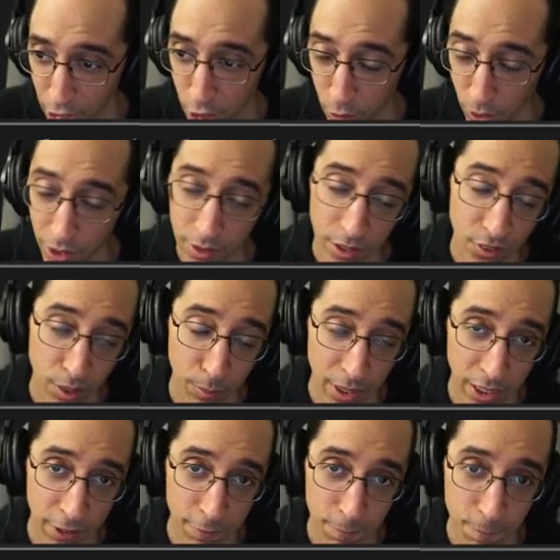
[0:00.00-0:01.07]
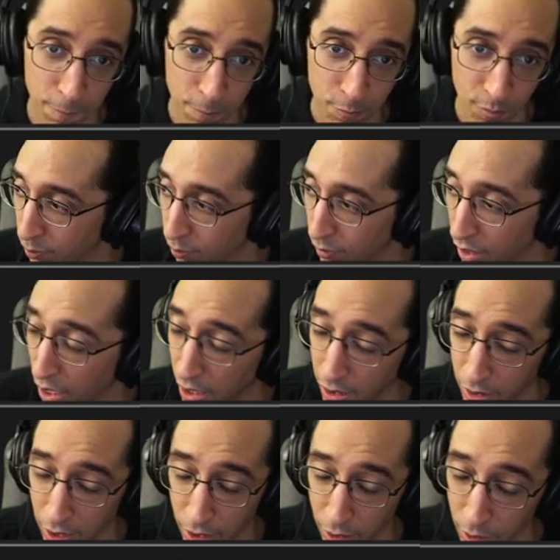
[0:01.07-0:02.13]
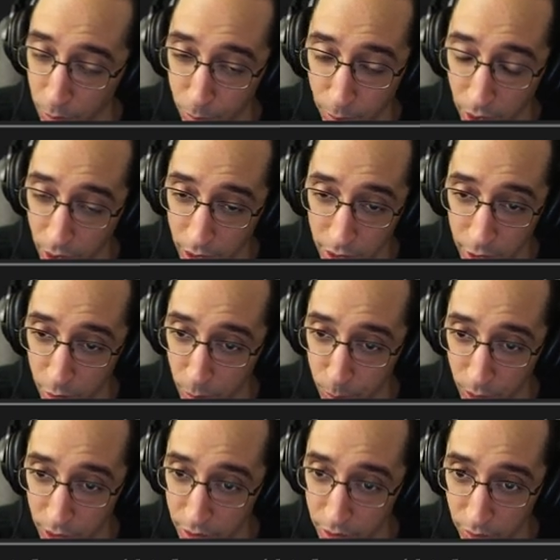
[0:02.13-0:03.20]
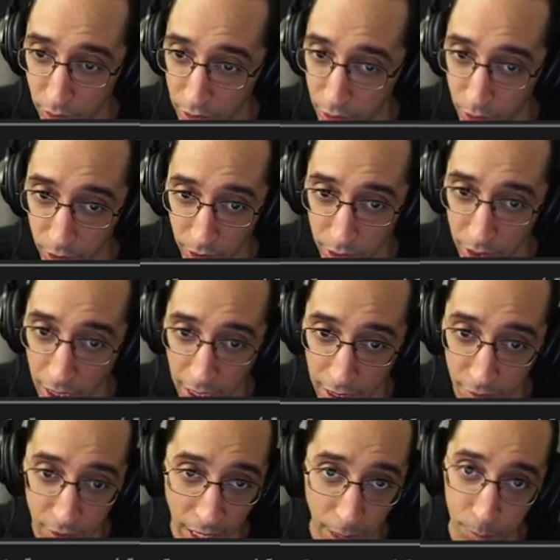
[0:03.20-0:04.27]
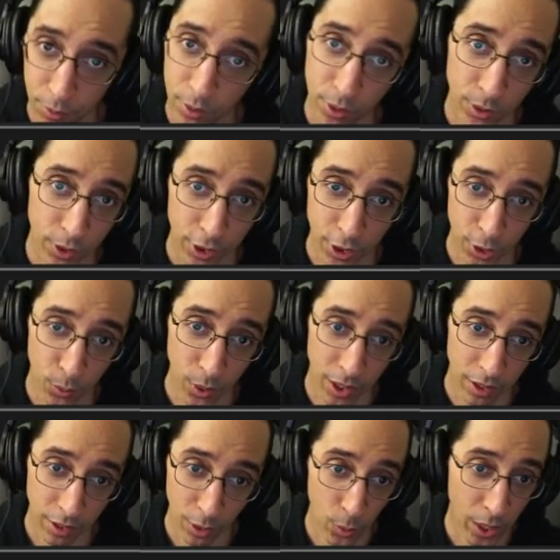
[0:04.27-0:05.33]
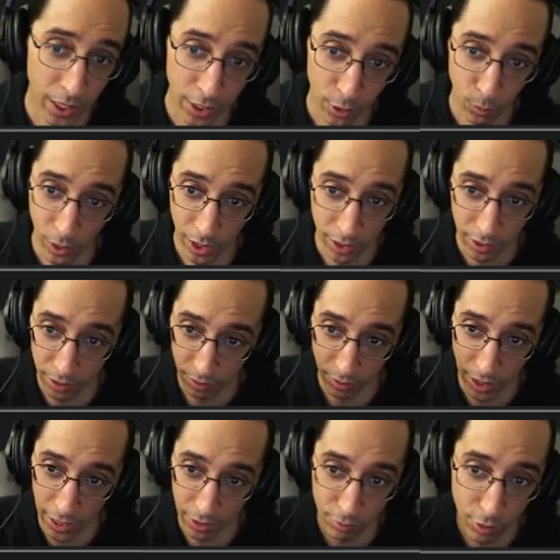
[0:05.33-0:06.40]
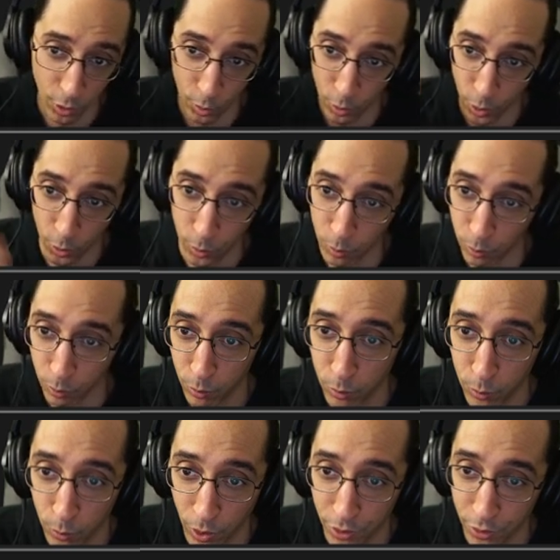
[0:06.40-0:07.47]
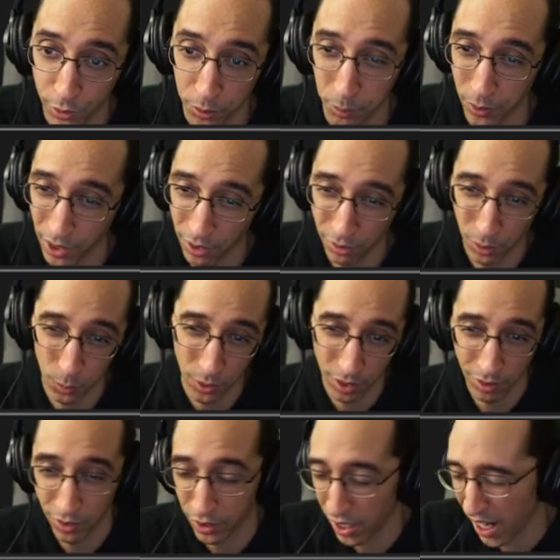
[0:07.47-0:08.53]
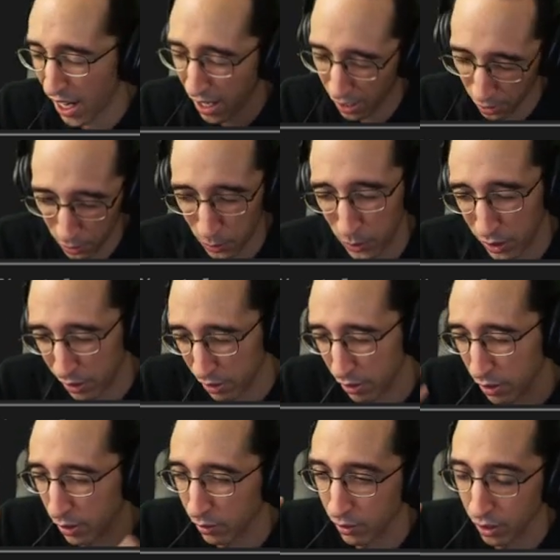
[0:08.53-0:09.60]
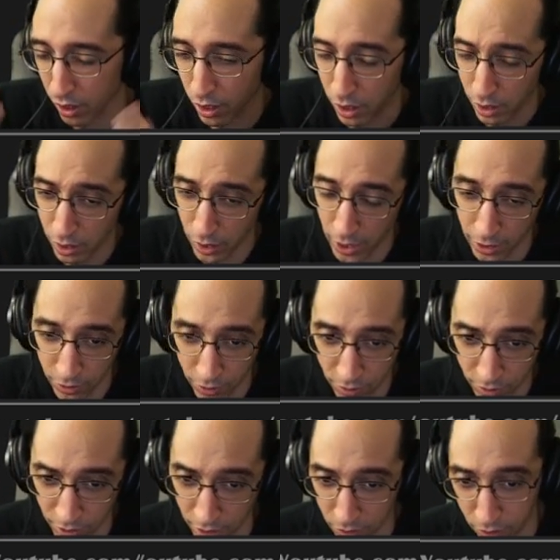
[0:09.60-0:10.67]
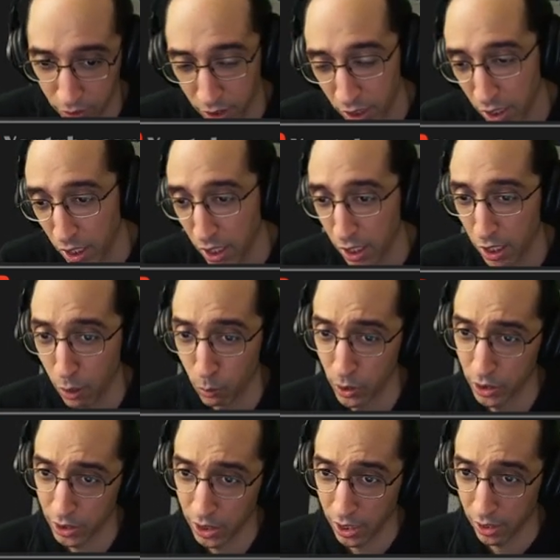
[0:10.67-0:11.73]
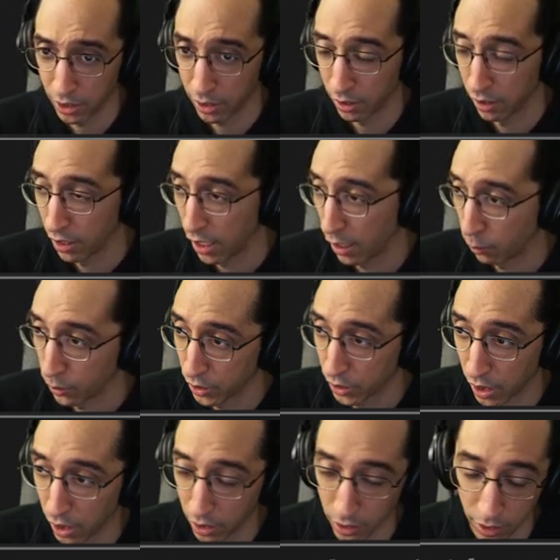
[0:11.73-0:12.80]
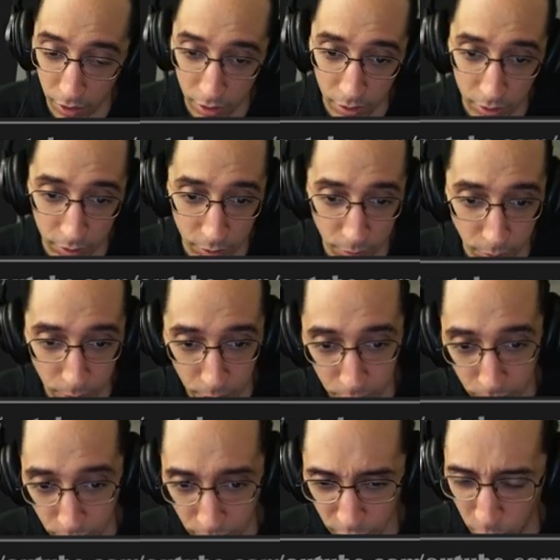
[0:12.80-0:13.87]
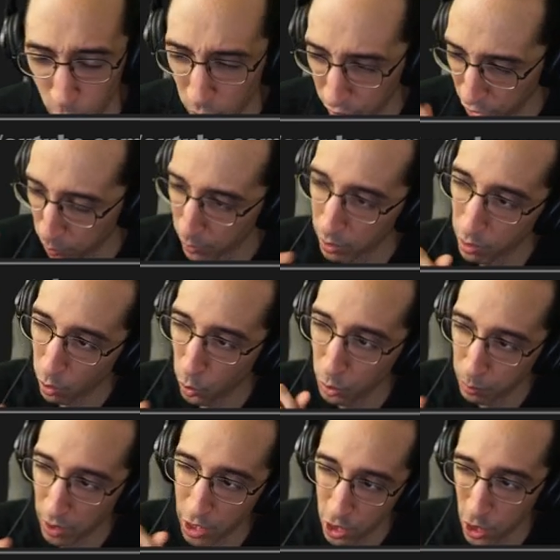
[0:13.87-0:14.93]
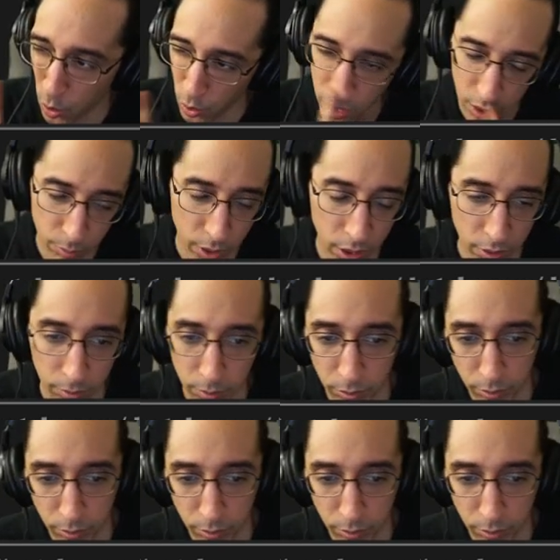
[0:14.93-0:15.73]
Creativity, man. I'll probably get it replaced eventually. I have absolutely no idea when, because I don't know what to replace it with or how and all that good stuff. I wish I did. It's one thing's always been annoying me.